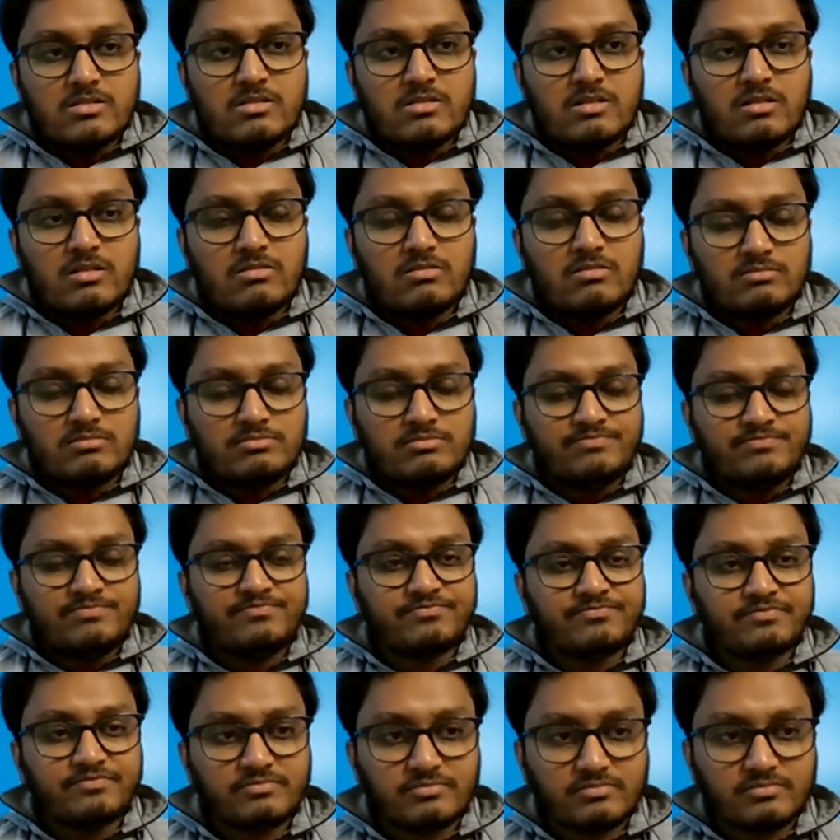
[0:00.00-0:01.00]
So,
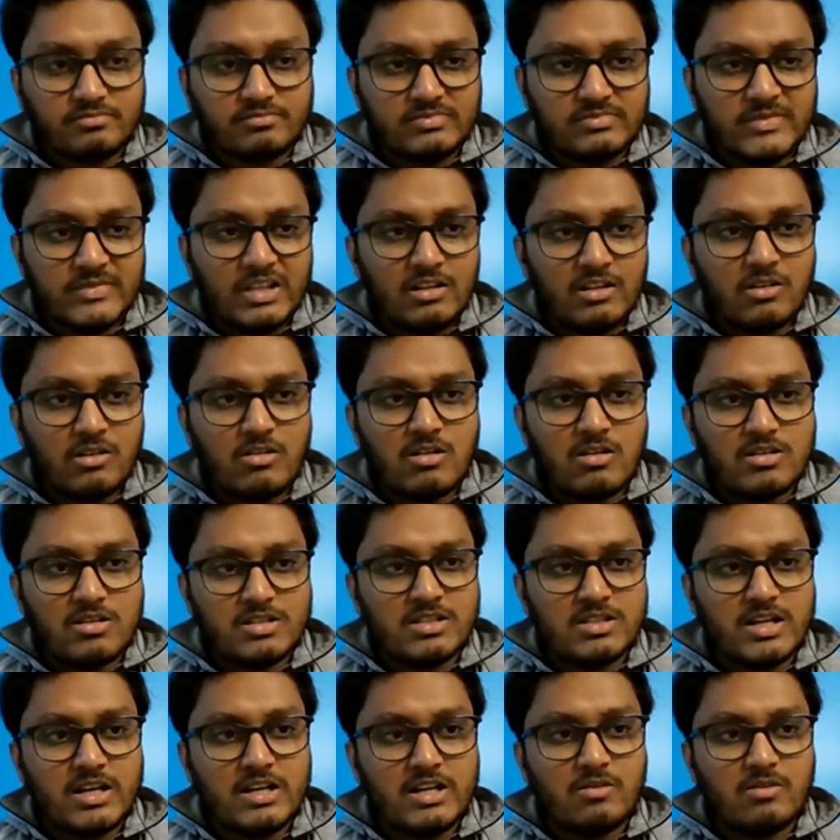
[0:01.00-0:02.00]

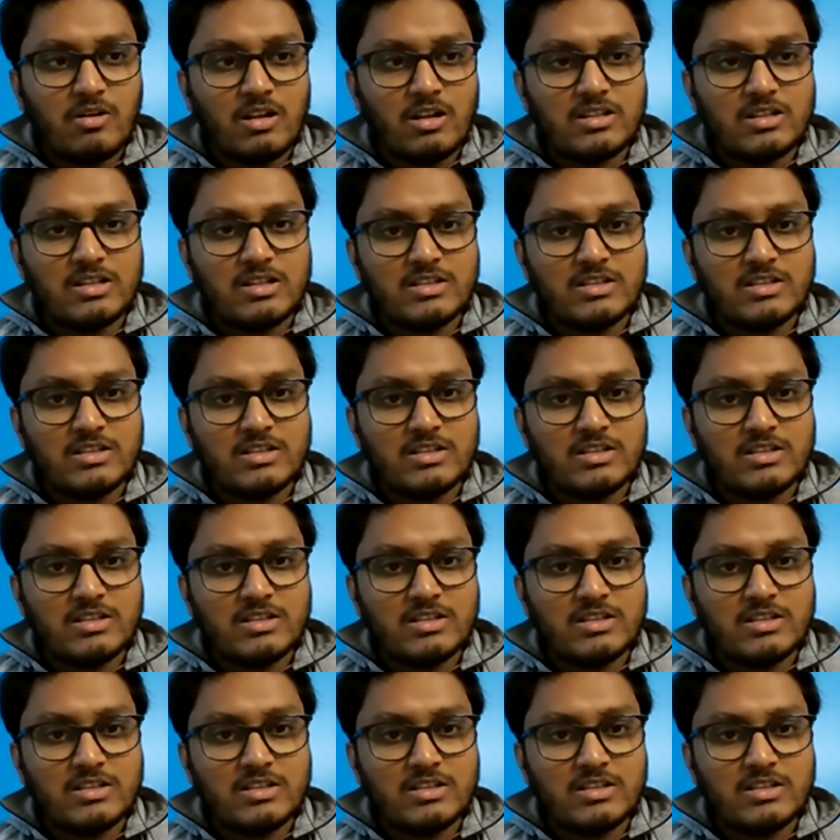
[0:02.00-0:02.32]
considering